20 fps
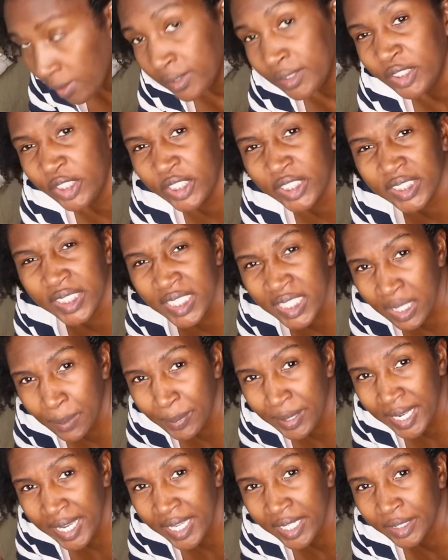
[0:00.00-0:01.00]
You can taste the
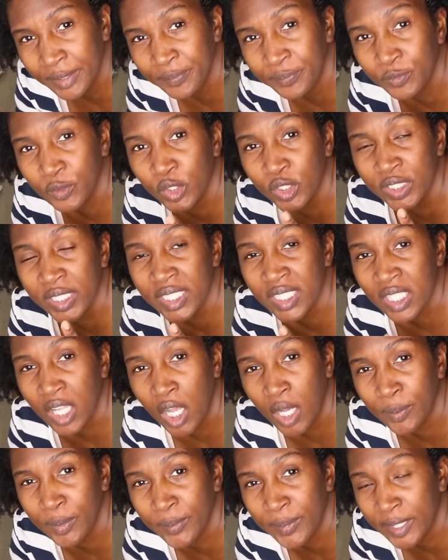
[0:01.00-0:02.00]
banana, you can taste the
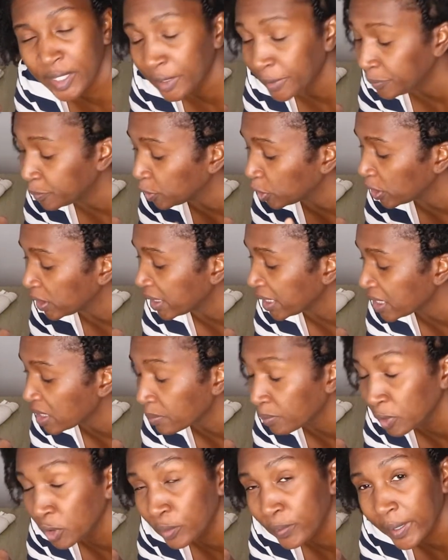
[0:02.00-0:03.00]
almond butter, you can taste the
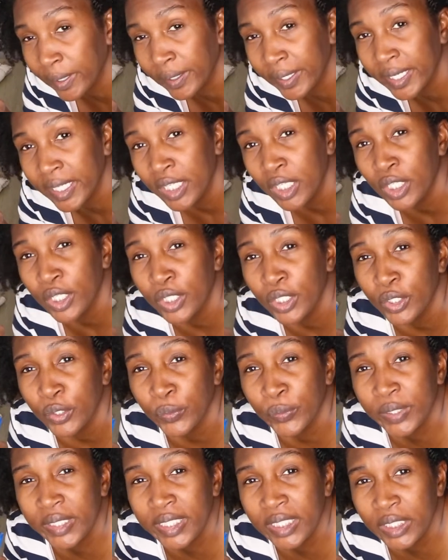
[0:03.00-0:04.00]
blueberry.
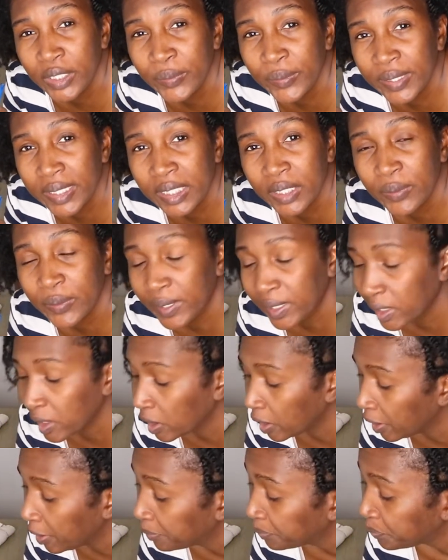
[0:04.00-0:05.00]
Really, really, really
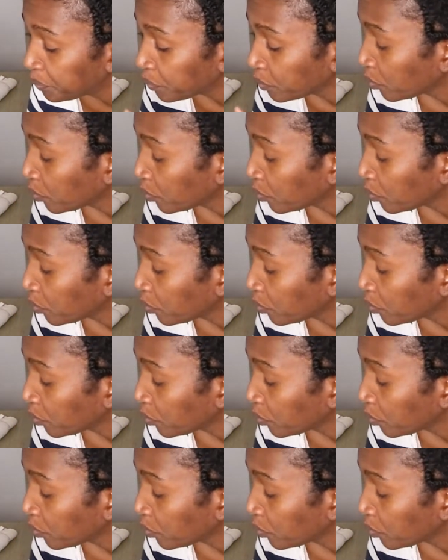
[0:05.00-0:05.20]
good.